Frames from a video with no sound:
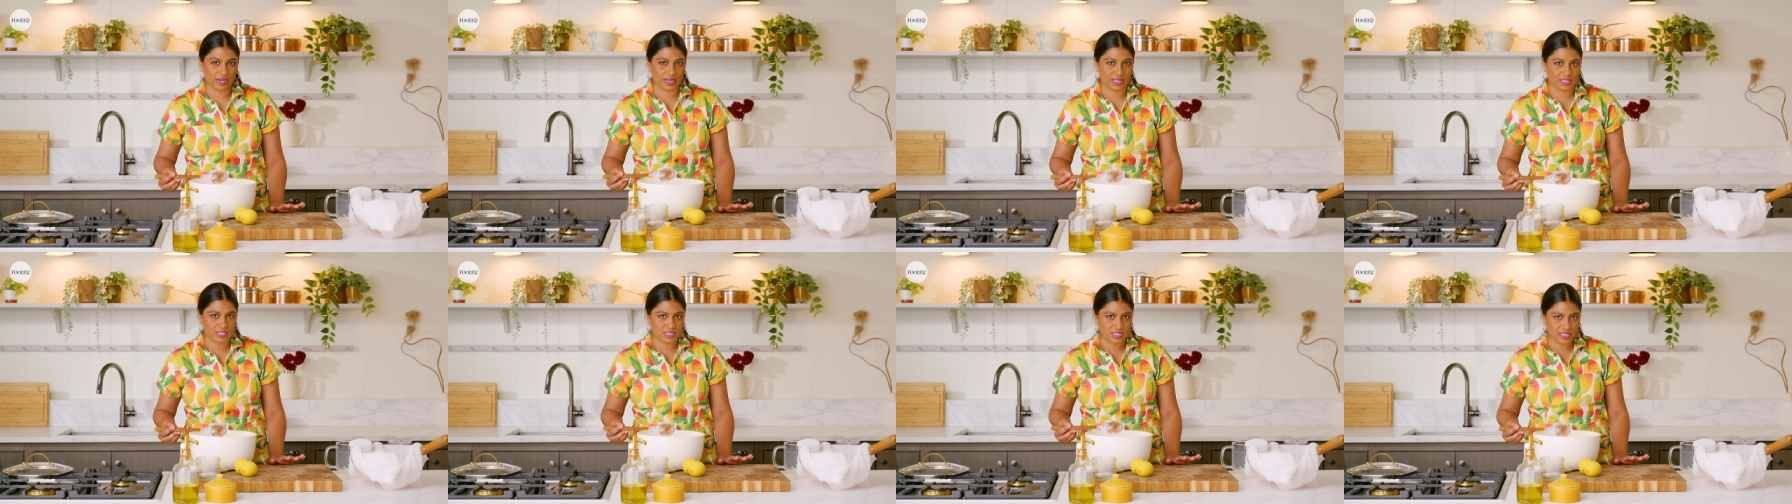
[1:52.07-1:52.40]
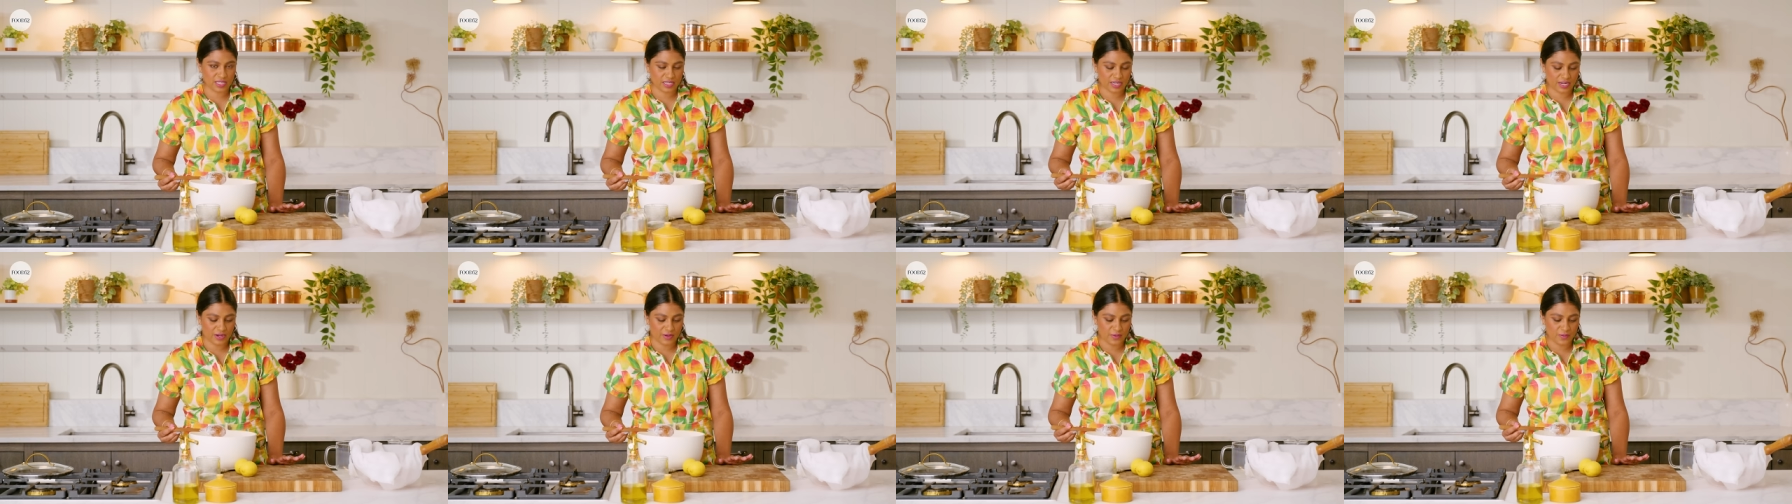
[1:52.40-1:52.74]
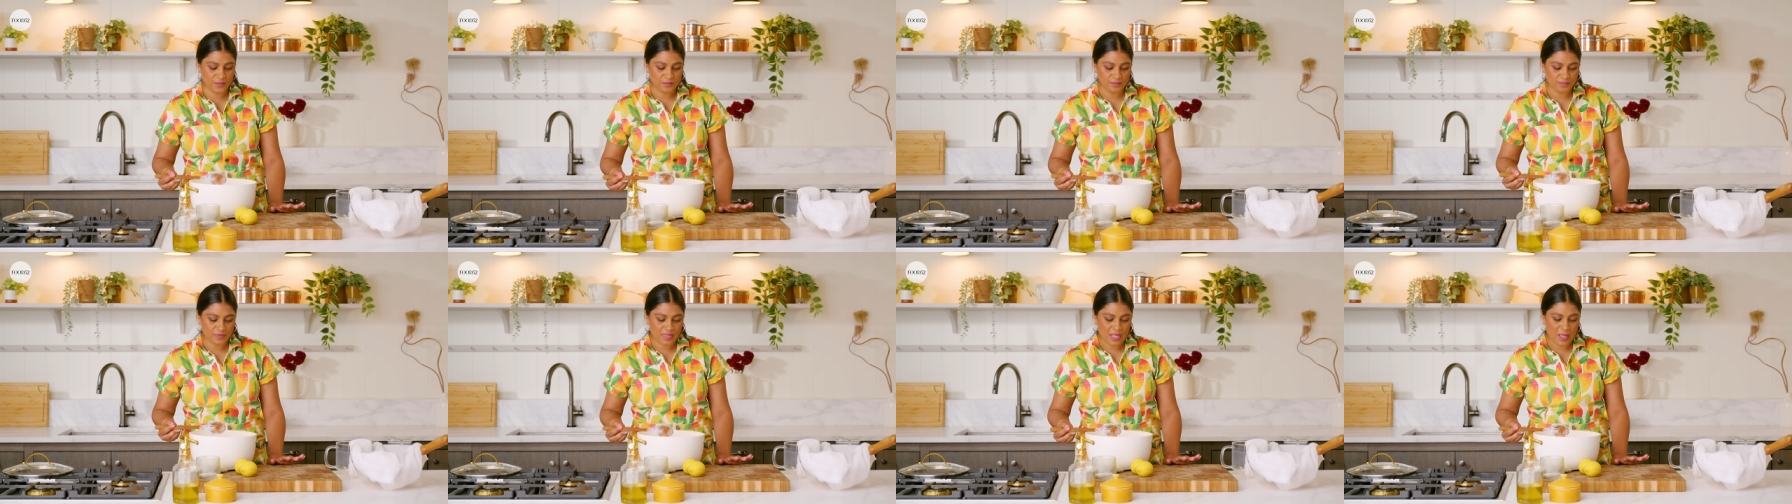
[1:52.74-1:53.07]
it needs to go,
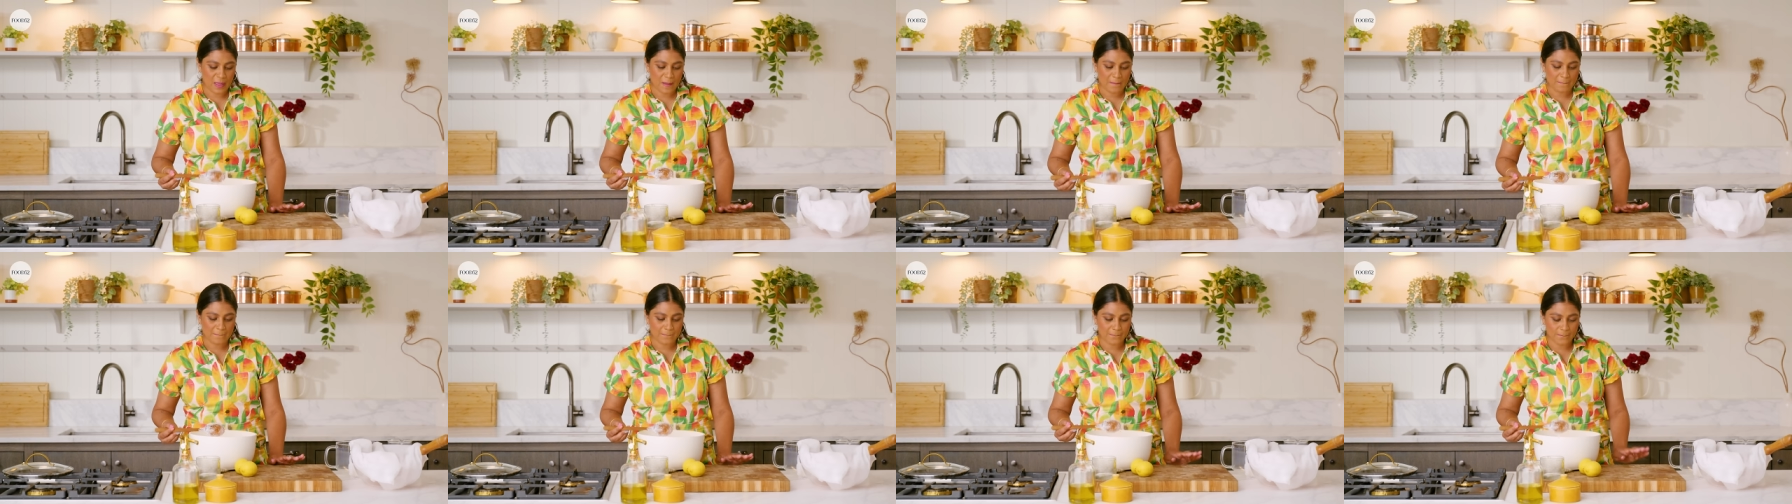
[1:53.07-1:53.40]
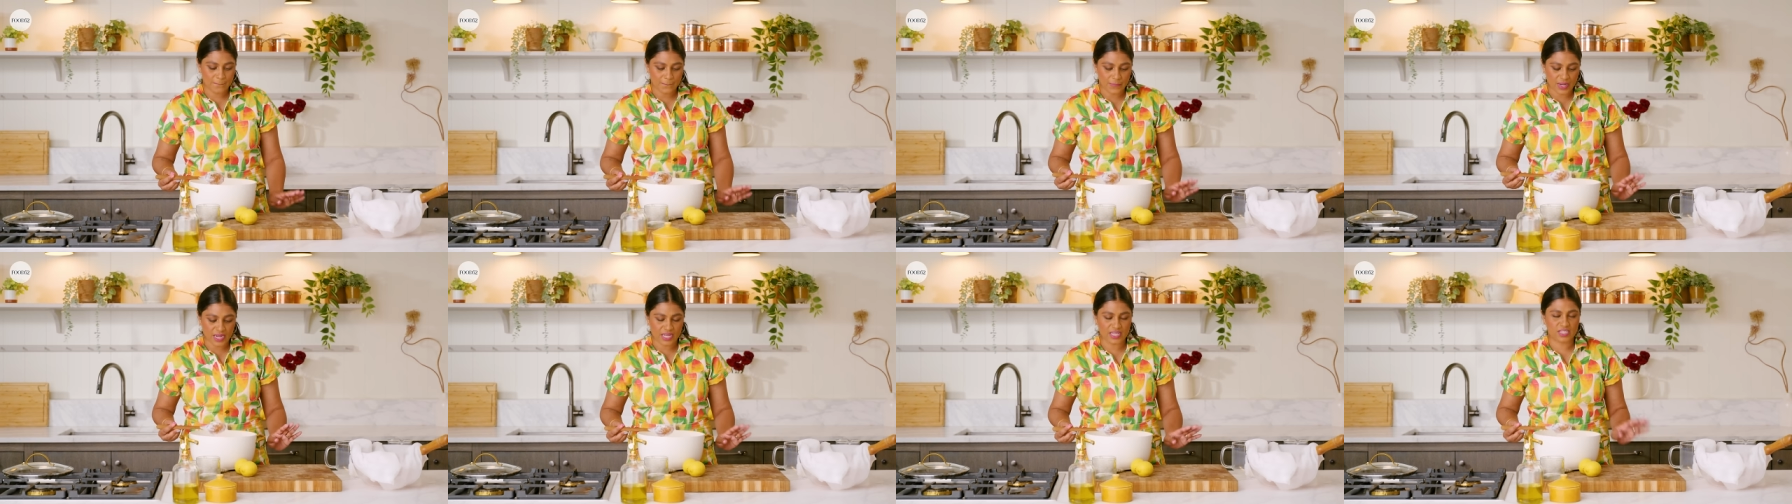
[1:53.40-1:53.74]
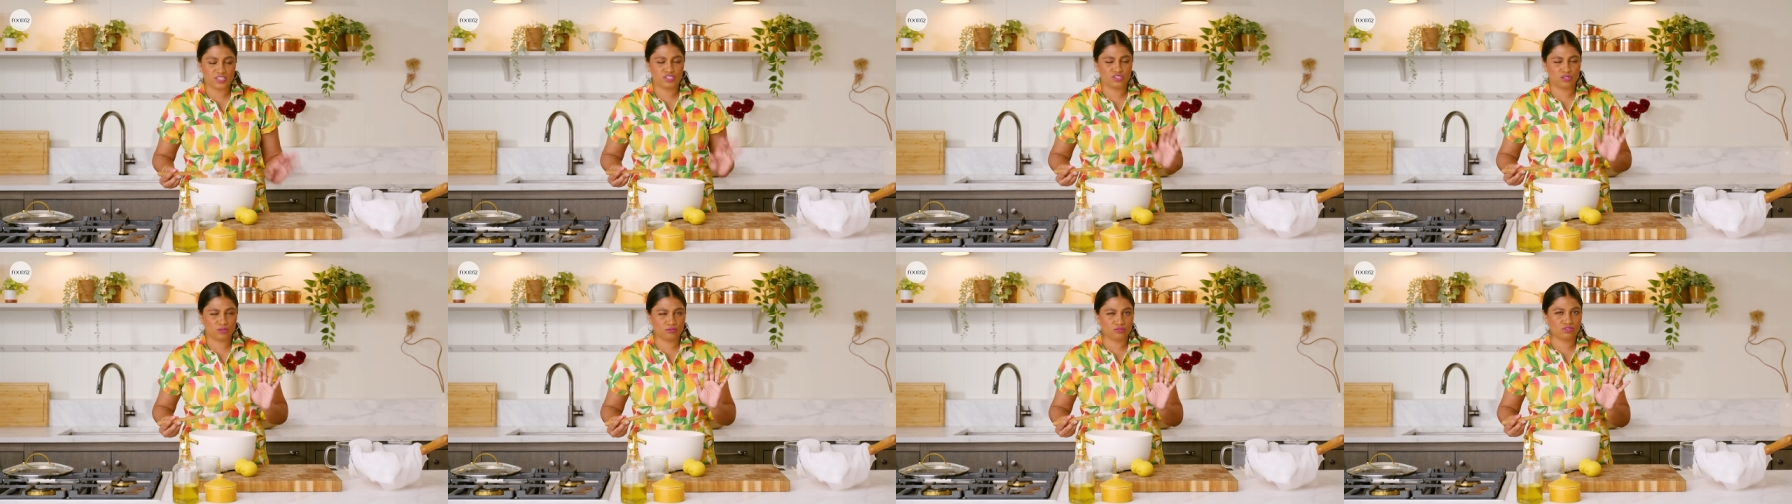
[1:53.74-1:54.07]

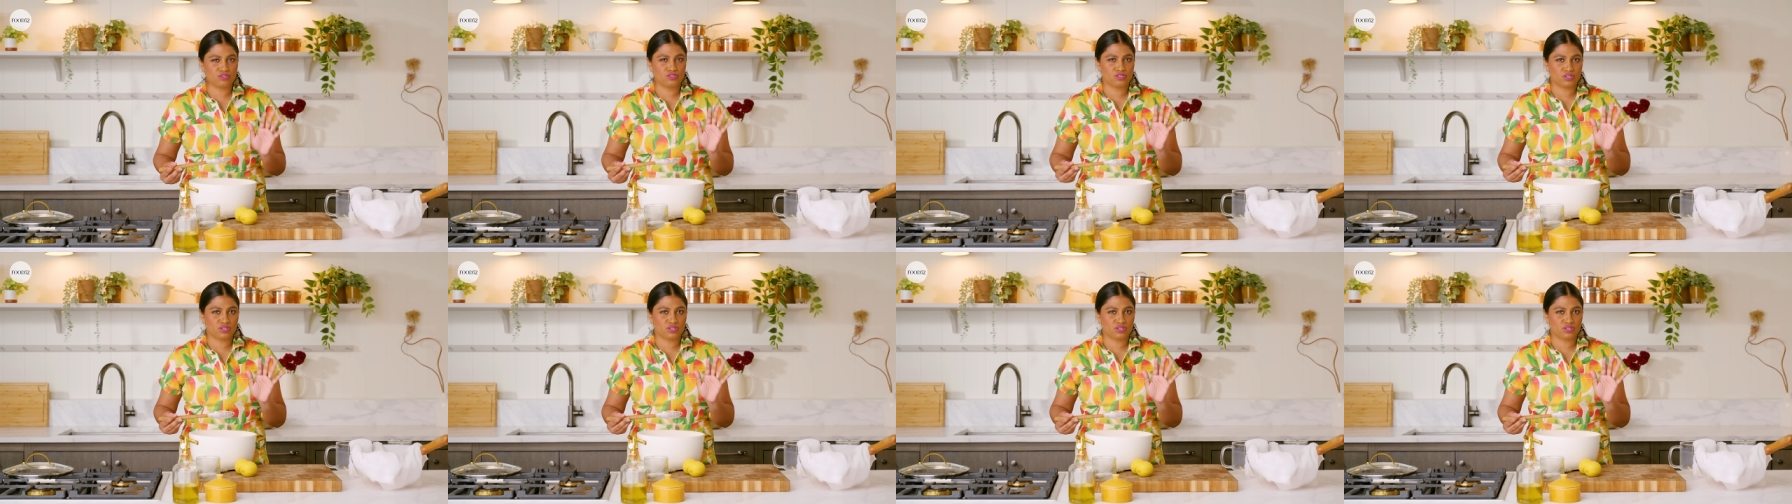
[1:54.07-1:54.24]
but don't